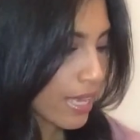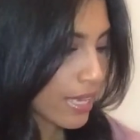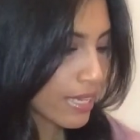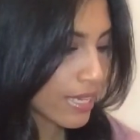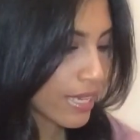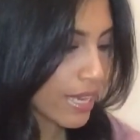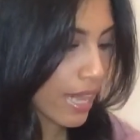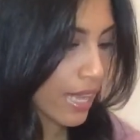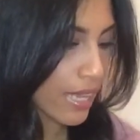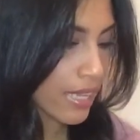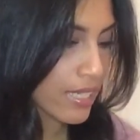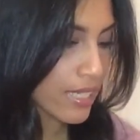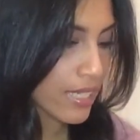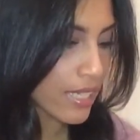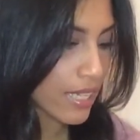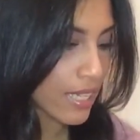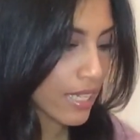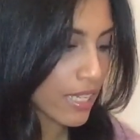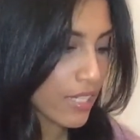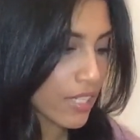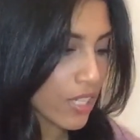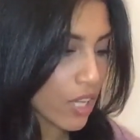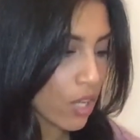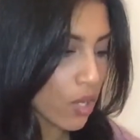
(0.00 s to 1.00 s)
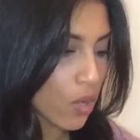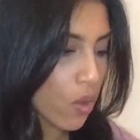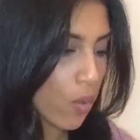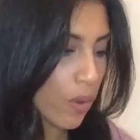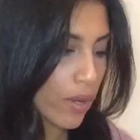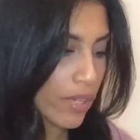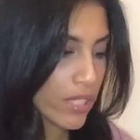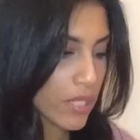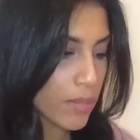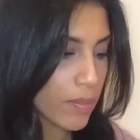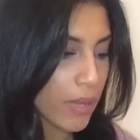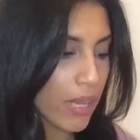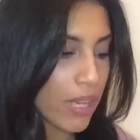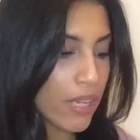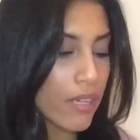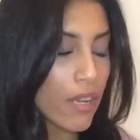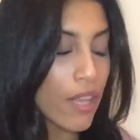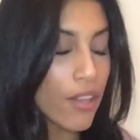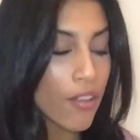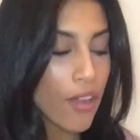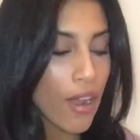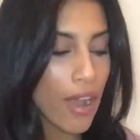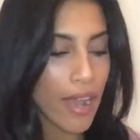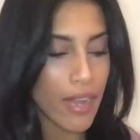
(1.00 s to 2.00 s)
Next is going to be
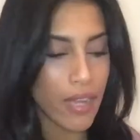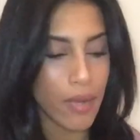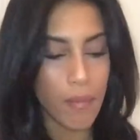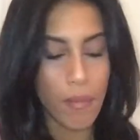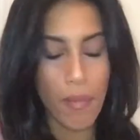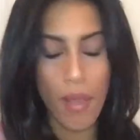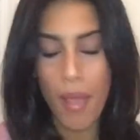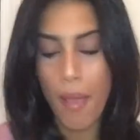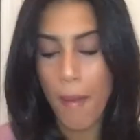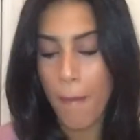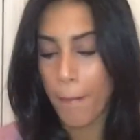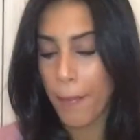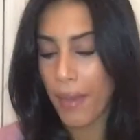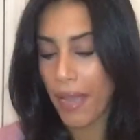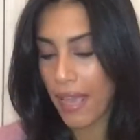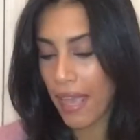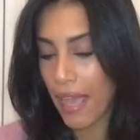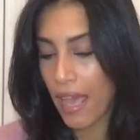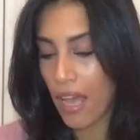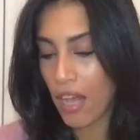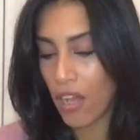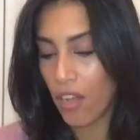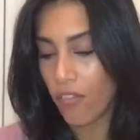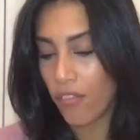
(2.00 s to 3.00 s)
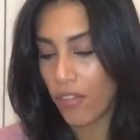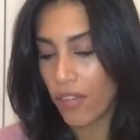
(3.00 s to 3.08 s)
another item by ELF,